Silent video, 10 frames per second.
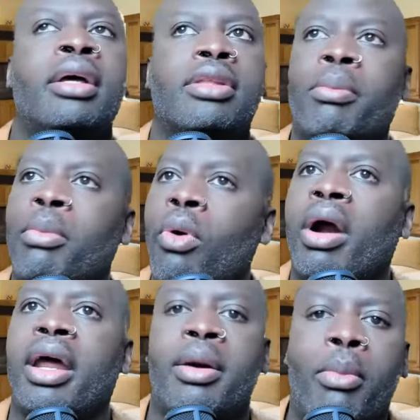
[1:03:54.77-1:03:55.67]
the
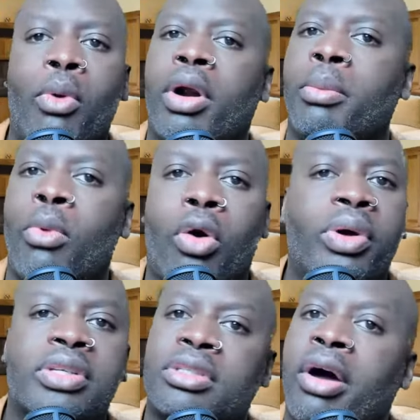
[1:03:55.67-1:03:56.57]
more and more and more
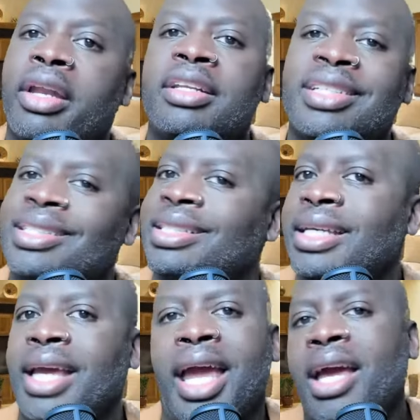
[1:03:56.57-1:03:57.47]
we're starting to
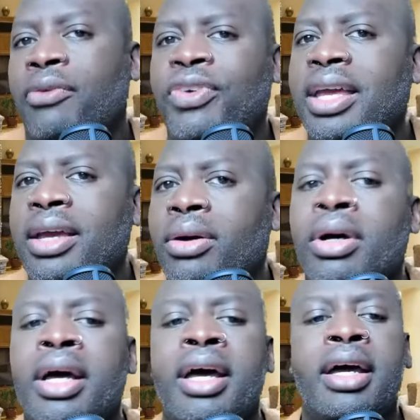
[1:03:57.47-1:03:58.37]
see and
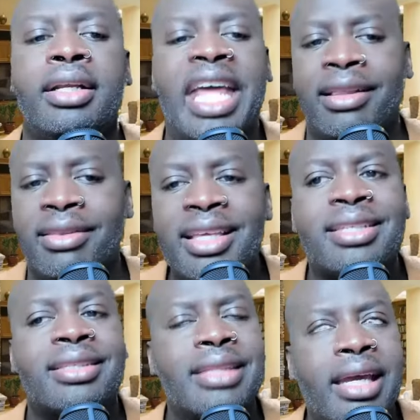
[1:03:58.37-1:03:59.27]
feel that
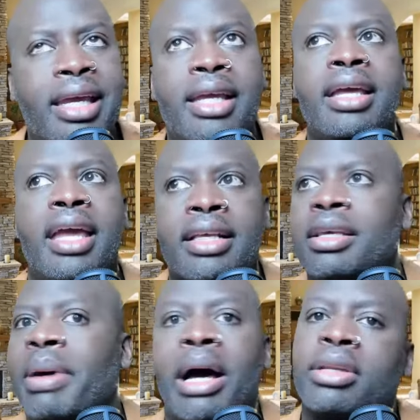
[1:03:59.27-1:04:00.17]
this thing is
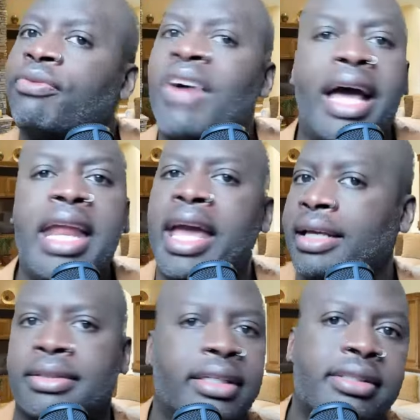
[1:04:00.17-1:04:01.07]
about the
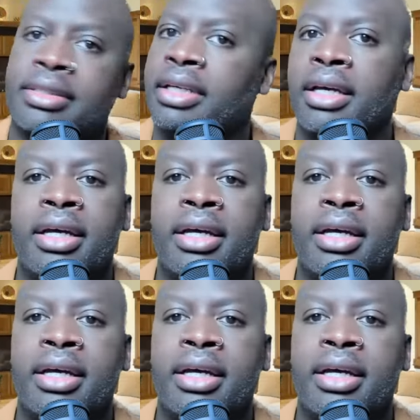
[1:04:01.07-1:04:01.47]
finances.